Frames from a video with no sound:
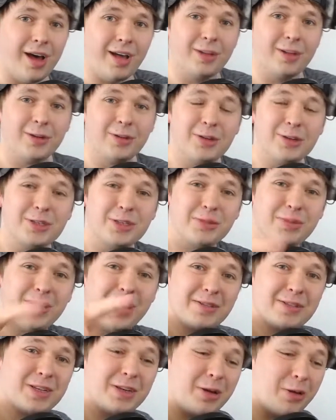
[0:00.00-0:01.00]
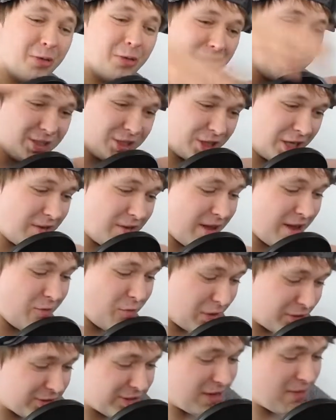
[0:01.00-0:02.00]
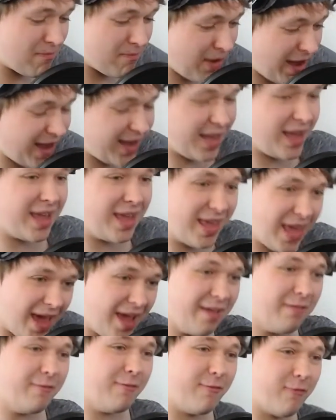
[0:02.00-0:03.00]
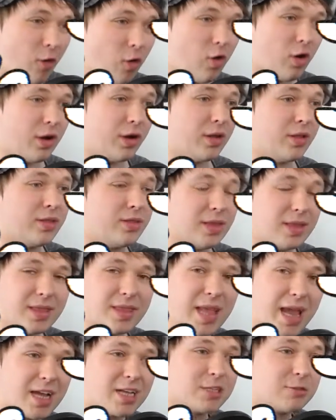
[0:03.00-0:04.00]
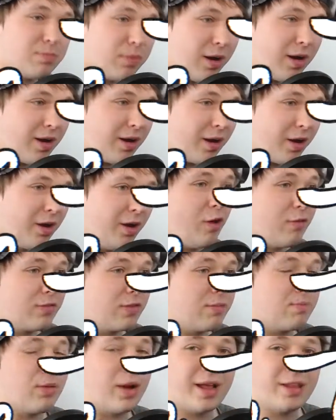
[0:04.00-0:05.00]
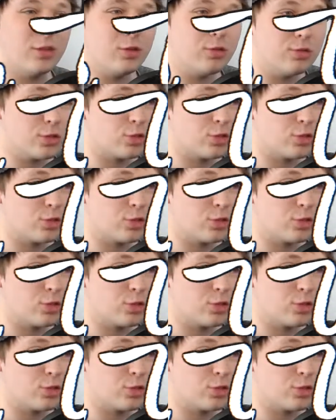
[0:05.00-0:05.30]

Hello YouTube, how's it going? Jamie Wilson back again for the next part of the brand new